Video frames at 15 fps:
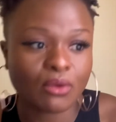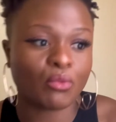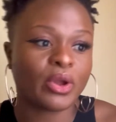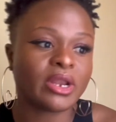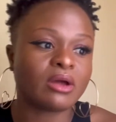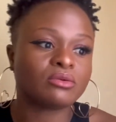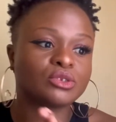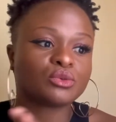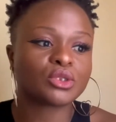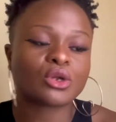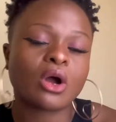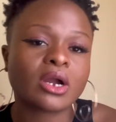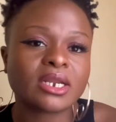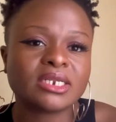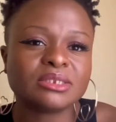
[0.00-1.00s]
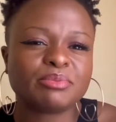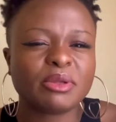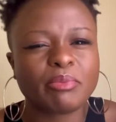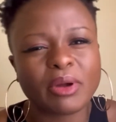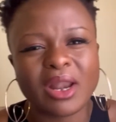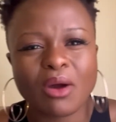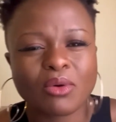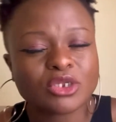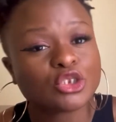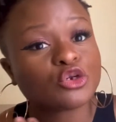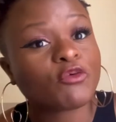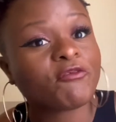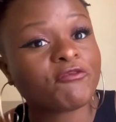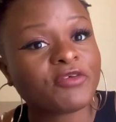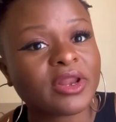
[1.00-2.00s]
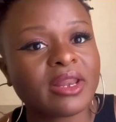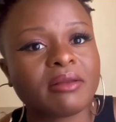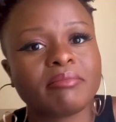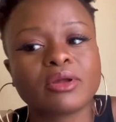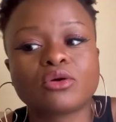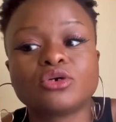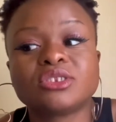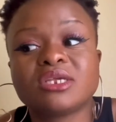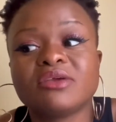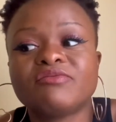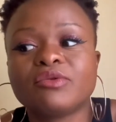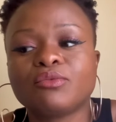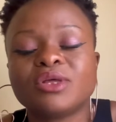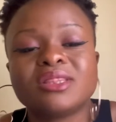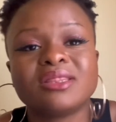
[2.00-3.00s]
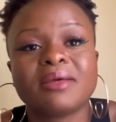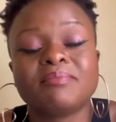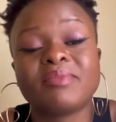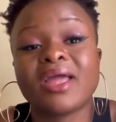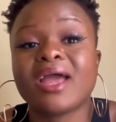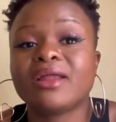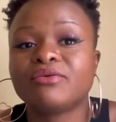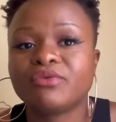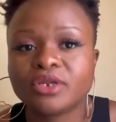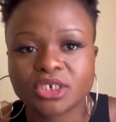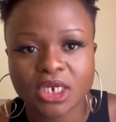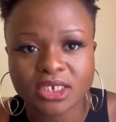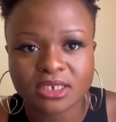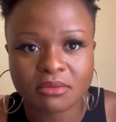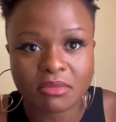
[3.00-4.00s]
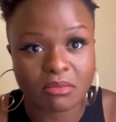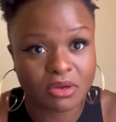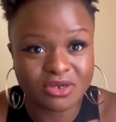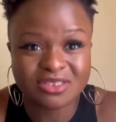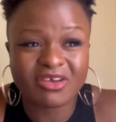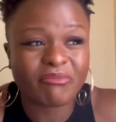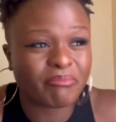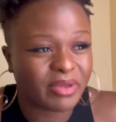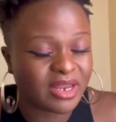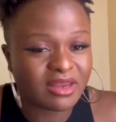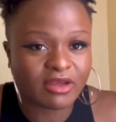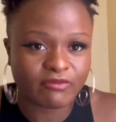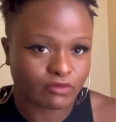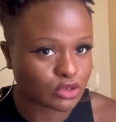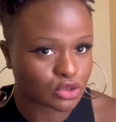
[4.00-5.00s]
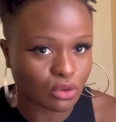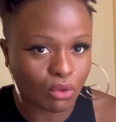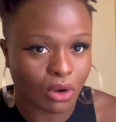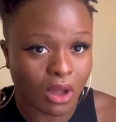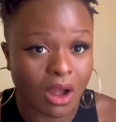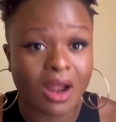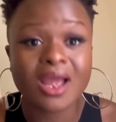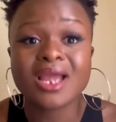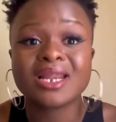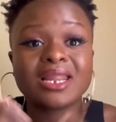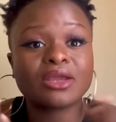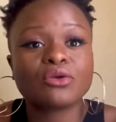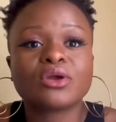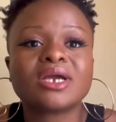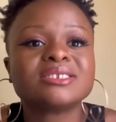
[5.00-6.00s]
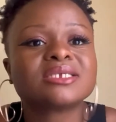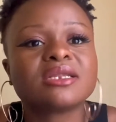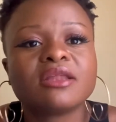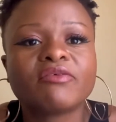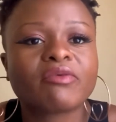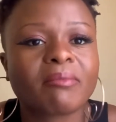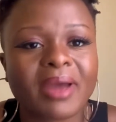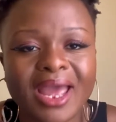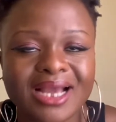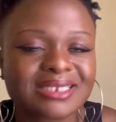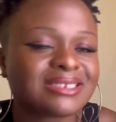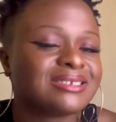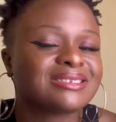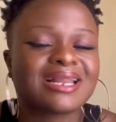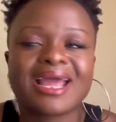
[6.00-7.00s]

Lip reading: When I was with Congolese people, I wanted to fit in, because even with them, they had rejected me because I've been here for so long. Like, you guys can hear from my accents.